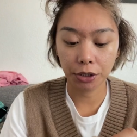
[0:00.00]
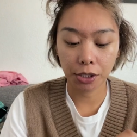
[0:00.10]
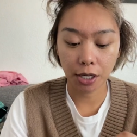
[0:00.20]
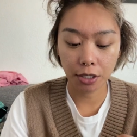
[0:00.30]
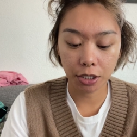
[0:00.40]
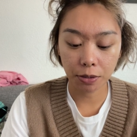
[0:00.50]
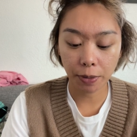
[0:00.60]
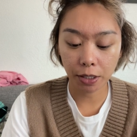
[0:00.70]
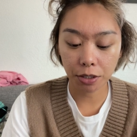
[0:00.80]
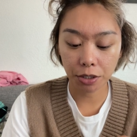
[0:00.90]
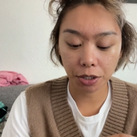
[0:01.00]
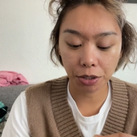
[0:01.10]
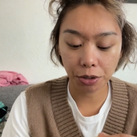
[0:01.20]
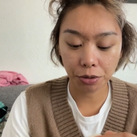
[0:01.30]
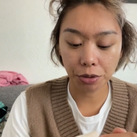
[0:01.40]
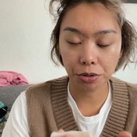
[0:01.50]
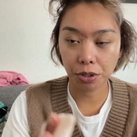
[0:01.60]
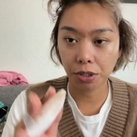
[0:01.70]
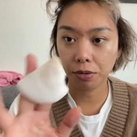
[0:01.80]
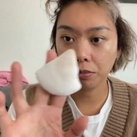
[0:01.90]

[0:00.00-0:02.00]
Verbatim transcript: Uh, I just might continue using